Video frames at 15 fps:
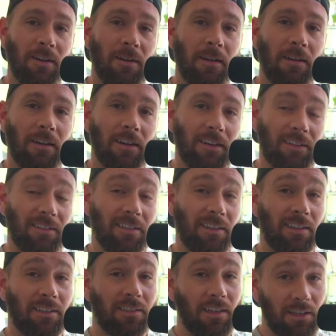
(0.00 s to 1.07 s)
A
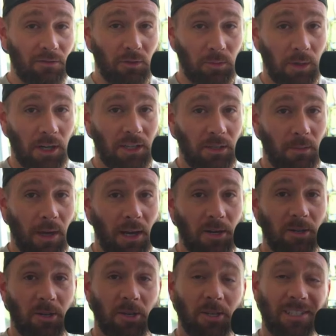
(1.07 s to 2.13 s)
successful project
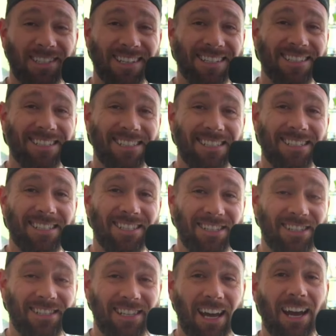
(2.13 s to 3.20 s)
manager doesn't
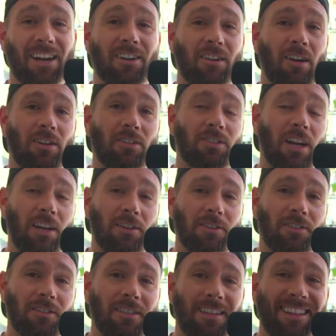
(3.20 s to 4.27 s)
just hire
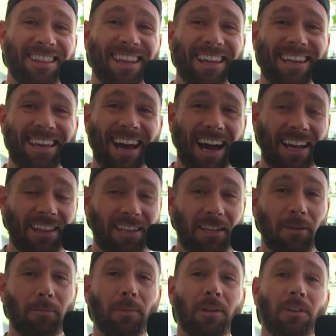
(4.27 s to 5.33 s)
contractors, they guide
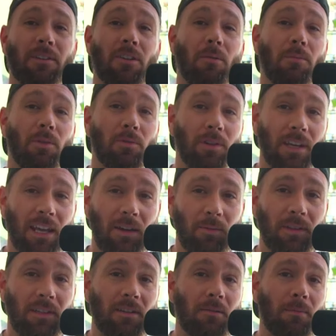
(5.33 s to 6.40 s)
them, communicate
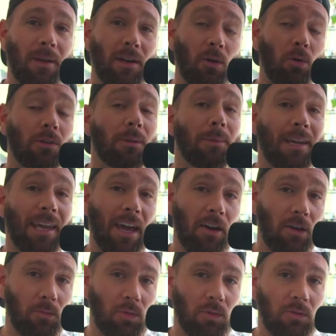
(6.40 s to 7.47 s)
with them, and hold them
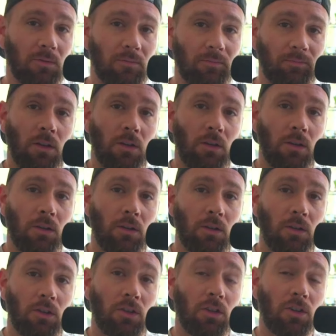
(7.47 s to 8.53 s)
accountable.
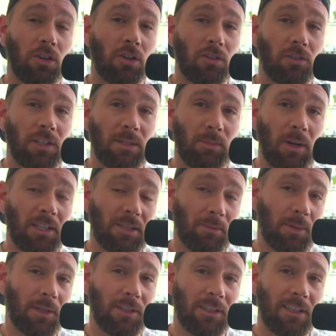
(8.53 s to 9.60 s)
Your
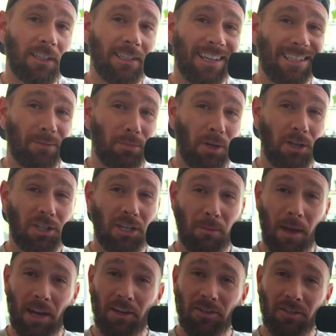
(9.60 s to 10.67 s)
responsibilities as a project
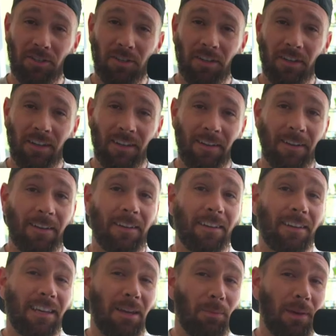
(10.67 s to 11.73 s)
manager: keeping